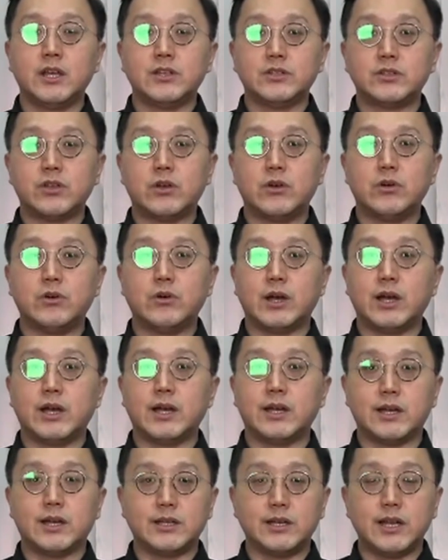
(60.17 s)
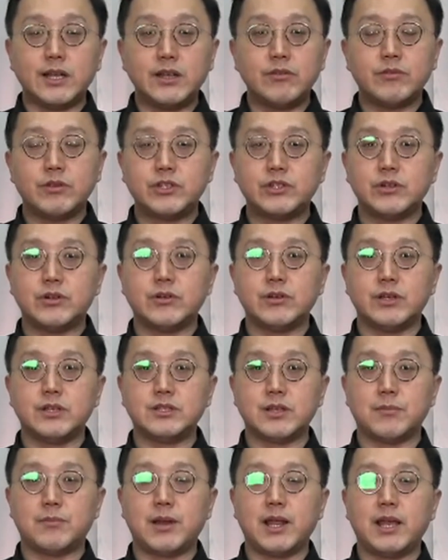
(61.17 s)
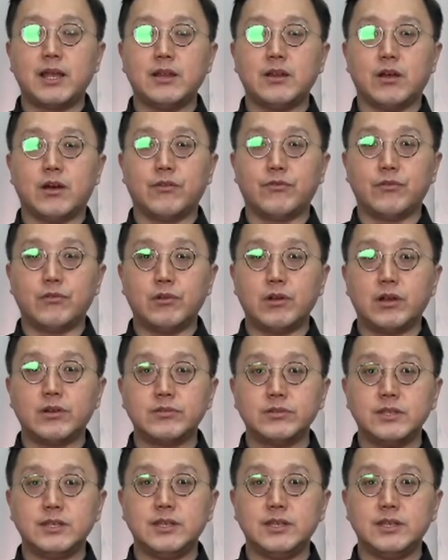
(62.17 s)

So Nanyang Ritual is a blend of oolong